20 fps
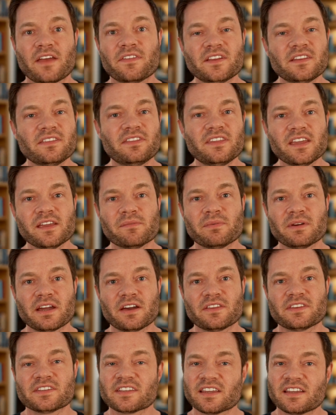And then think about
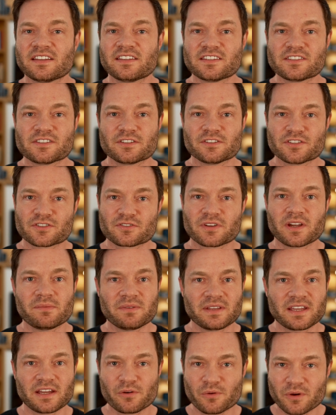how the scientists are
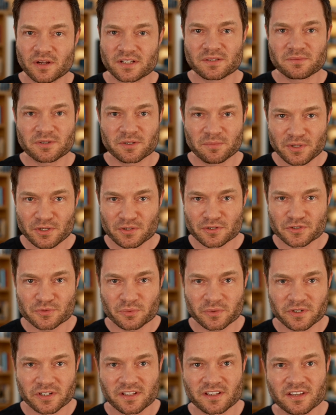describing how quantum
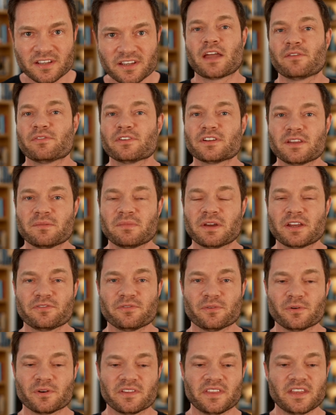computers work. I've heard the
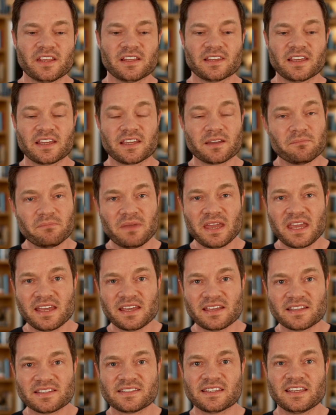metaphor that, like a
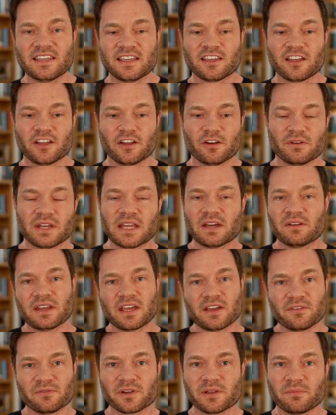maze, it can go down
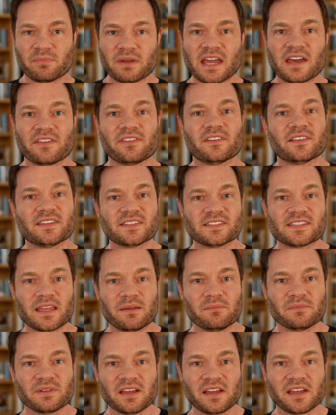every path at the
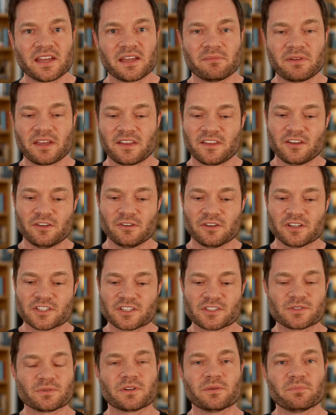same time, and then you can
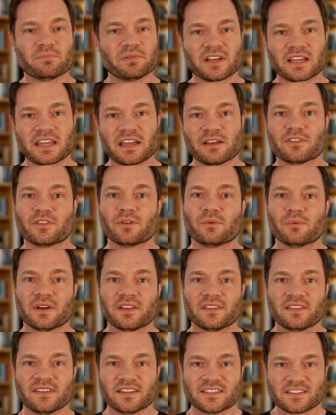just sort of pluck out the
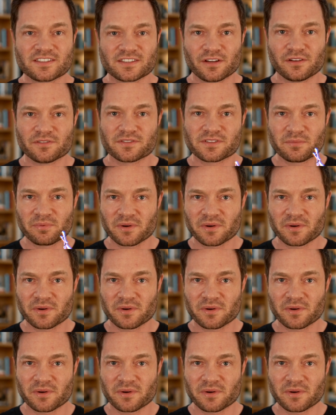one that solves the